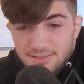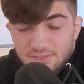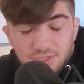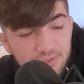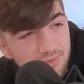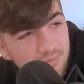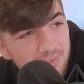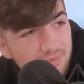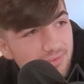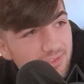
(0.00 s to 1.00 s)
destroyed me
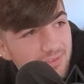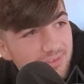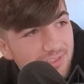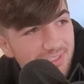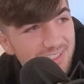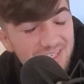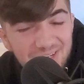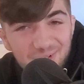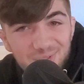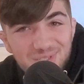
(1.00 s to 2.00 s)
for
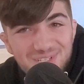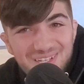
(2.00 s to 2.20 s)
years.